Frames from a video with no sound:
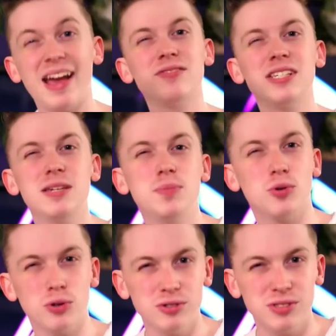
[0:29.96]
Now you have to keep
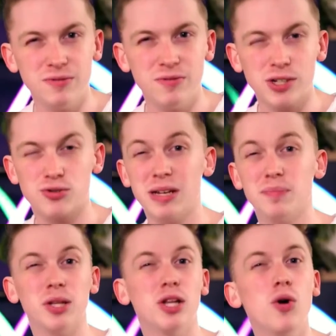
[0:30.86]
your order defect
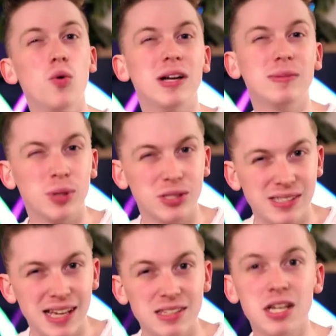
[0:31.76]
rate below
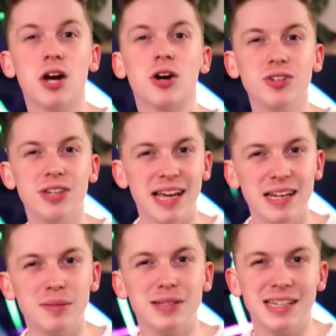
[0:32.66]
1%, or you can
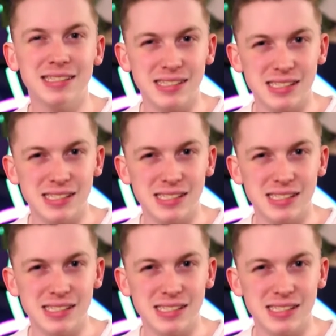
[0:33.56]
end up getting